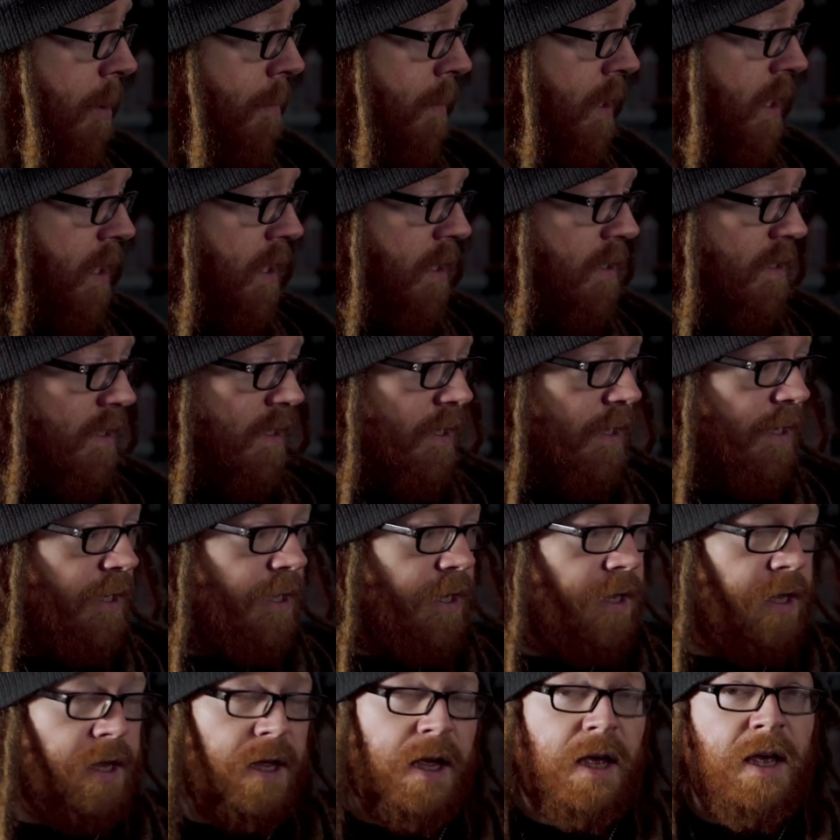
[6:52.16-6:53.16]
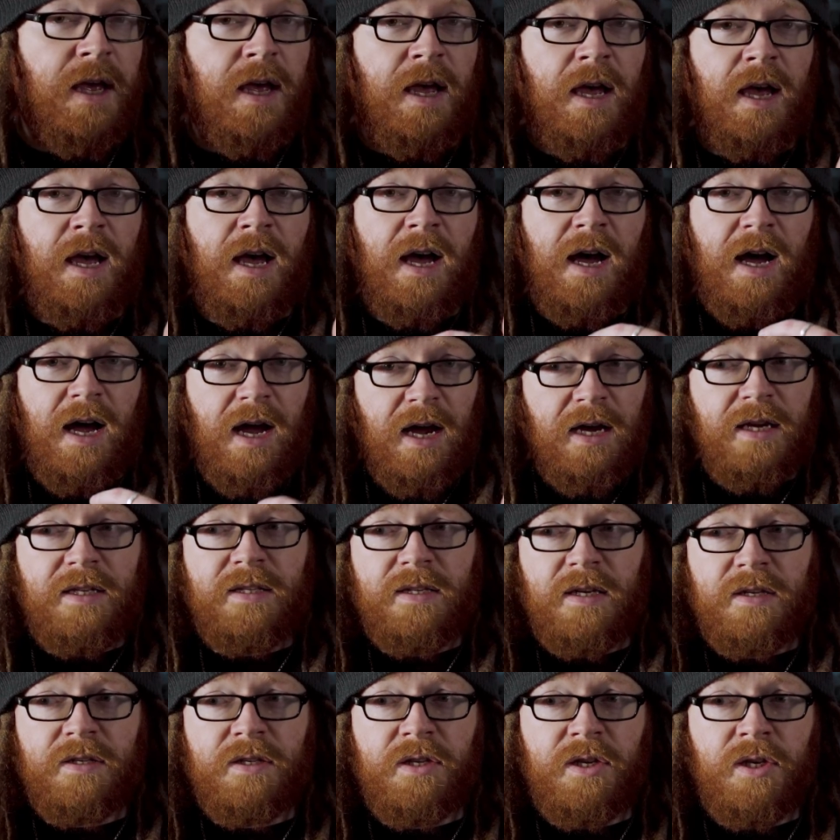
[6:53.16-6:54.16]
out my arse in here, I
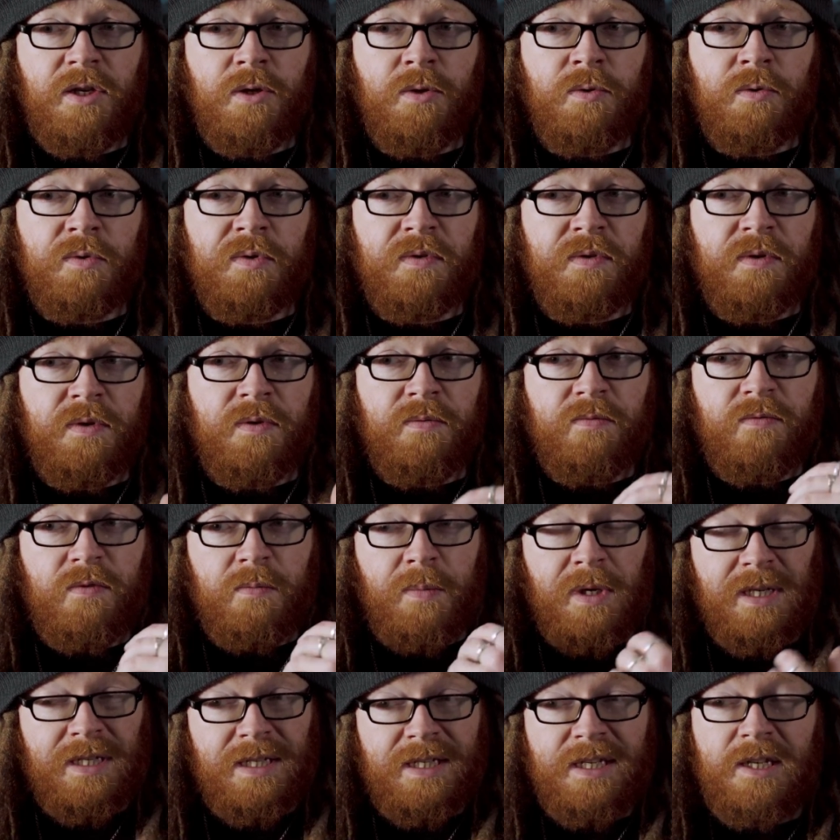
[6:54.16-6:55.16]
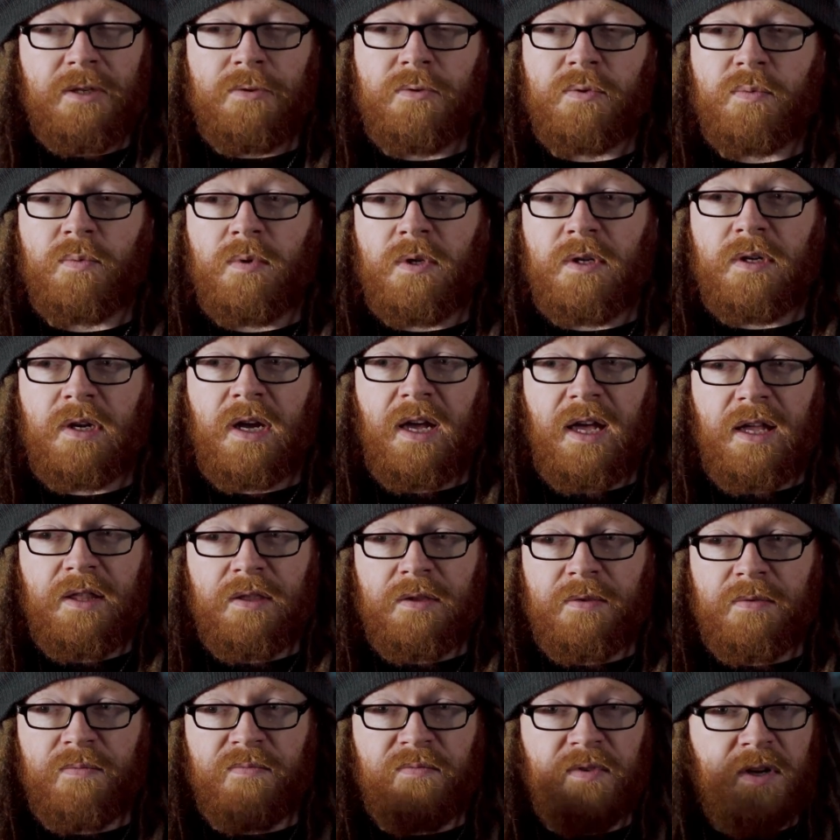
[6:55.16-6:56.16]
tend to use, for my stills work
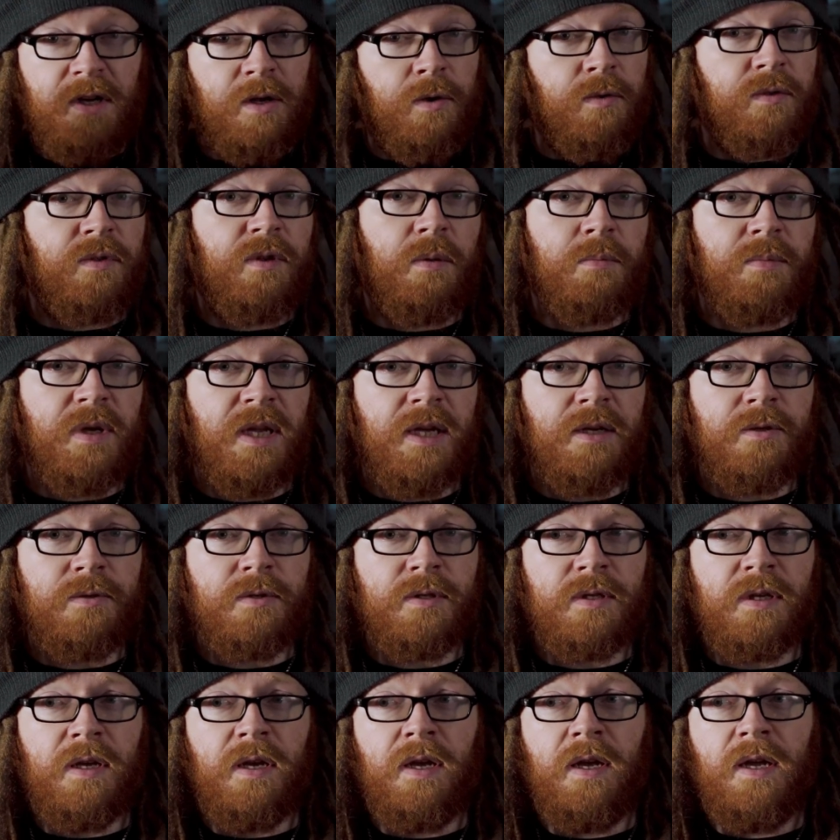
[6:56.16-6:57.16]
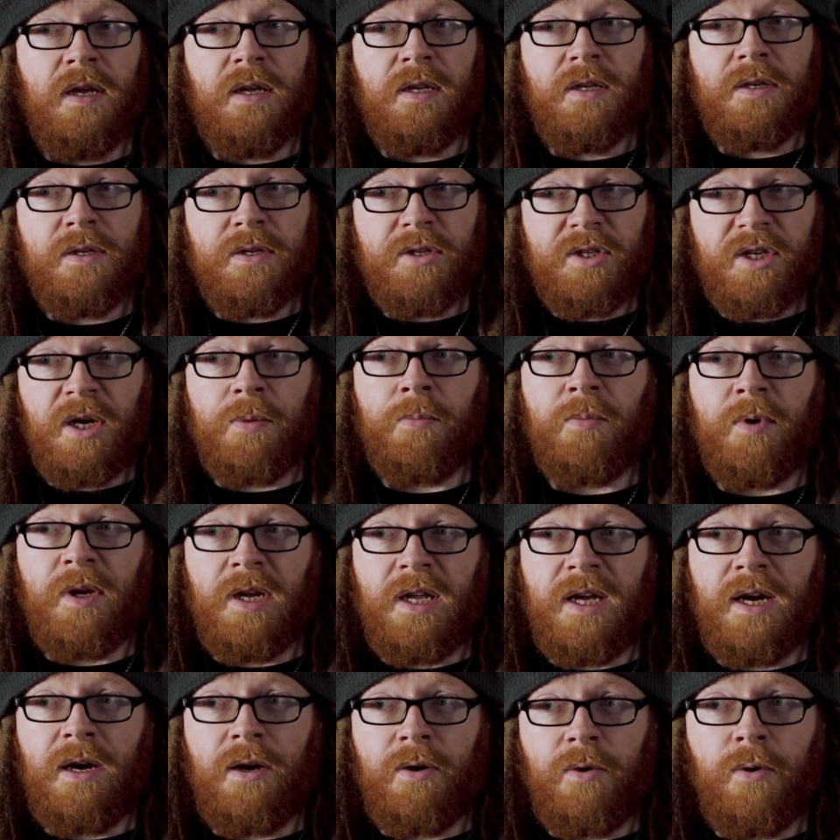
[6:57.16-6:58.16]
and video thumbnails,
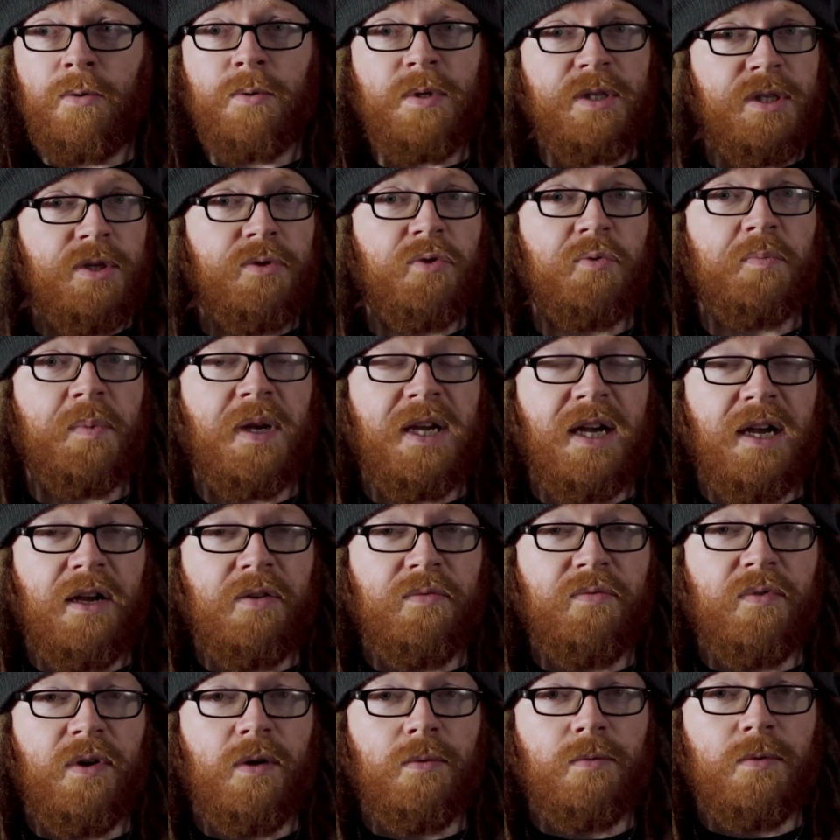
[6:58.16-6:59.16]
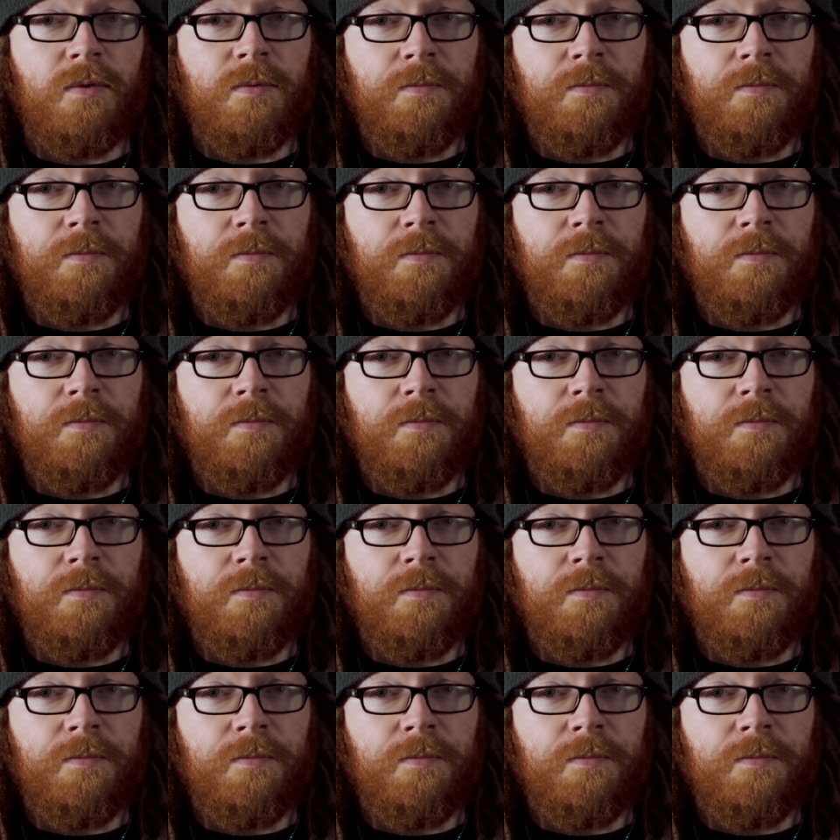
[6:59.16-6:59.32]
generally I'll always use my iPhone.